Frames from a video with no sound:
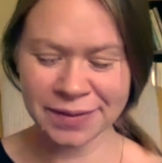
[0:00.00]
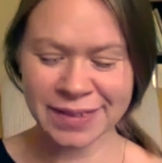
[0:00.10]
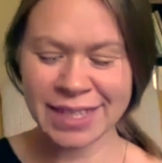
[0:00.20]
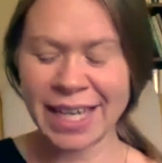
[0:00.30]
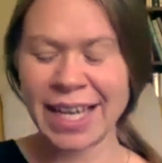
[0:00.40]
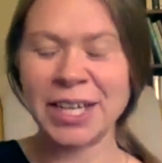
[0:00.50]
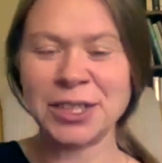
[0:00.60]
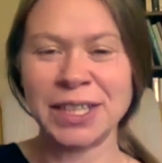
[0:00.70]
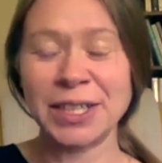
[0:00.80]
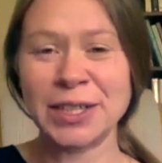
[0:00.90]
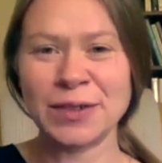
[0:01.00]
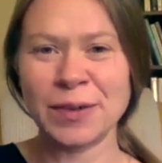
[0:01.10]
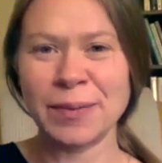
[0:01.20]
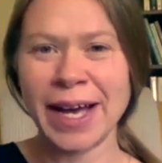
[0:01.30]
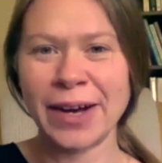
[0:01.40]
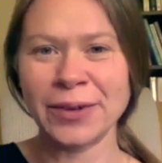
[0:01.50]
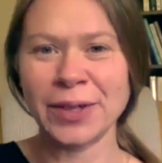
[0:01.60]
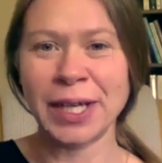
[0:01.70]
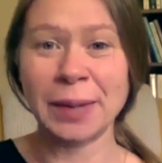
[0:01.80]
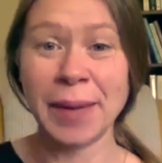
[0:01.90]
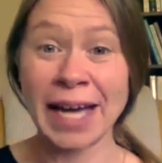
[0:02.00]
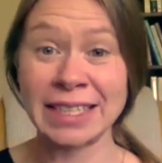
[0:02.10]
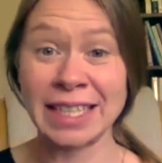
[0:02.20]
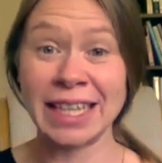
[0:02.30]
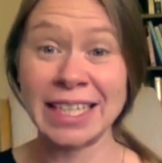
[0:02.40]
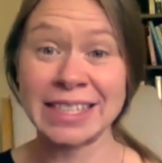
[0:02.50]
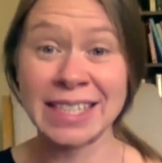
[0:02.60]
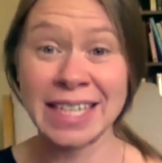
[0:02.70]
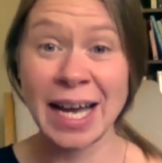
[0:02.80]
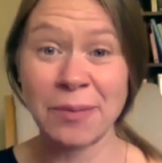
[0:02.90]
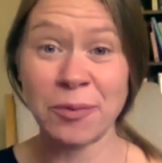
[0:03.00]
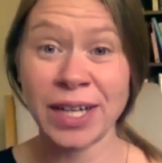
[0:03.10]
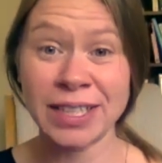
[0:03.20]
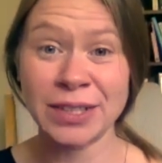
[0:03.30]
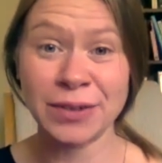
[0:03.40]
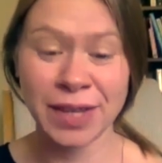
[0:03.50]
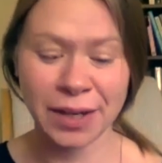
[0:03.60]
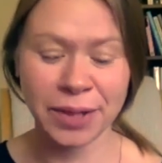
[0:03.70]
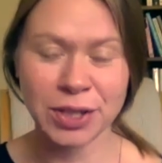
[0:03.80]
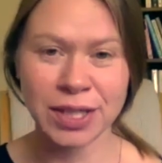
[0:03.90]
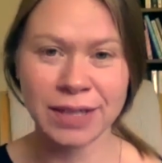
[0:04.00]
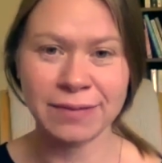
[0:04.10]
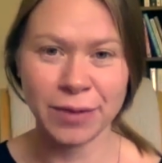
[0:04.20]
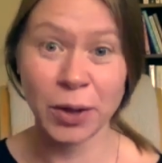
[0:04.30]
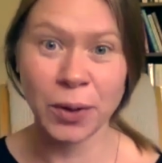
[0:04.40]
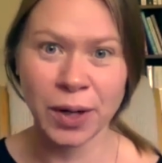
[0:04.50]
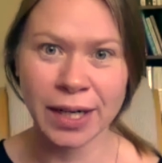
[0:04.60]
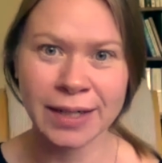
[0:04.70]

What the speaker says: say, 100 years from now, looking back to this time, what do you think we should record?